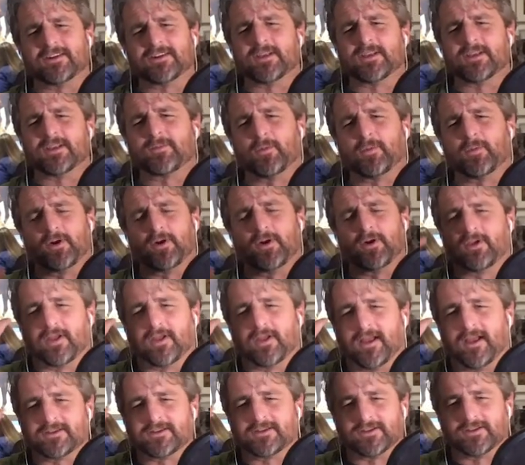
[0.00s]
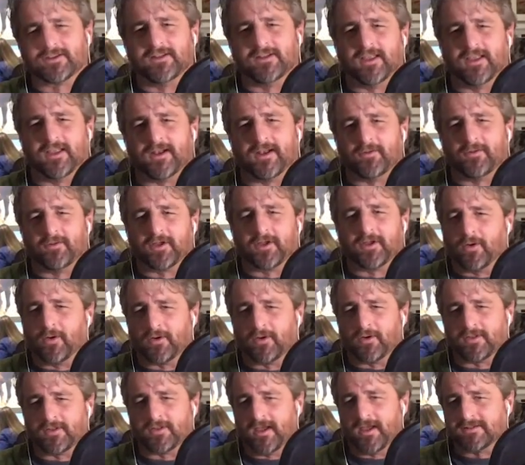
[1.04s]
something where you can actually let it
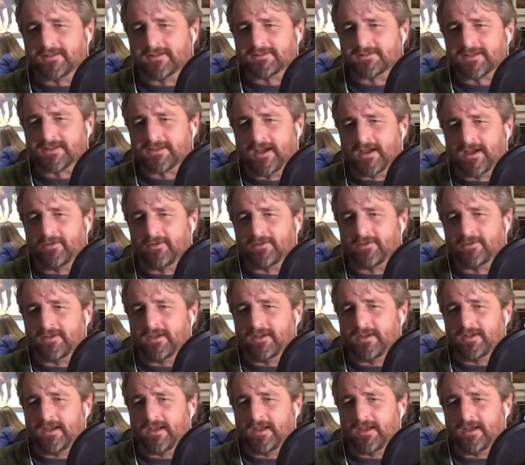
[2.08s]
record that sound